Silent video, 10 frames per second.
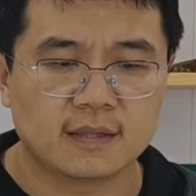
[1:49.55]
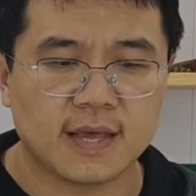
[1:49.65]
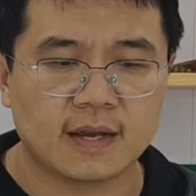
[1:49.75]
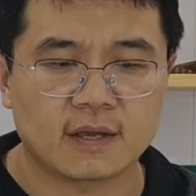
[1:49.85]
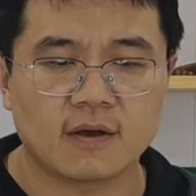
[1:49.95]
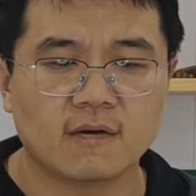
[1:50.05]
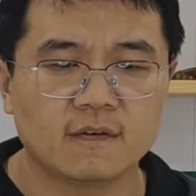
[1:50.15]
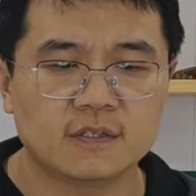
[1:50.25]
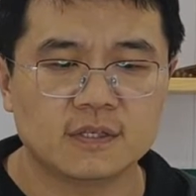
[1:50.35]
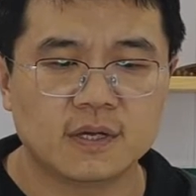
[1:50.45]
that
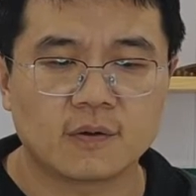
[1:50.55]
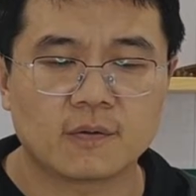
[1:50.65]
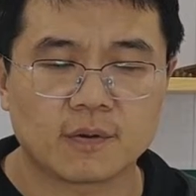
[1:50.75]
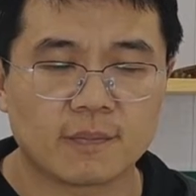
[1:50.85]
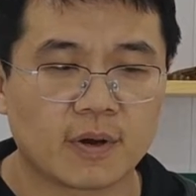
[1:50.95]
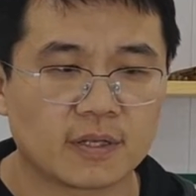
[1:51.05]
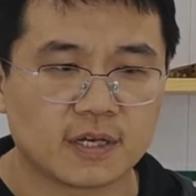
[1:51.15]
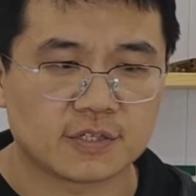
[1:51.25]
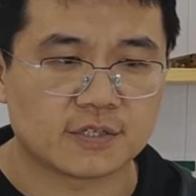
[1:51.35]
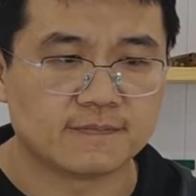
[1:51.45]
govern
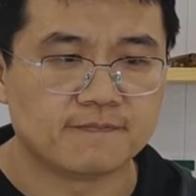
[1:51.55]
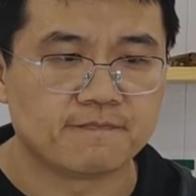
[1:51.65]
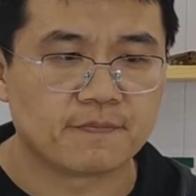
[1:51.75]
reproduction.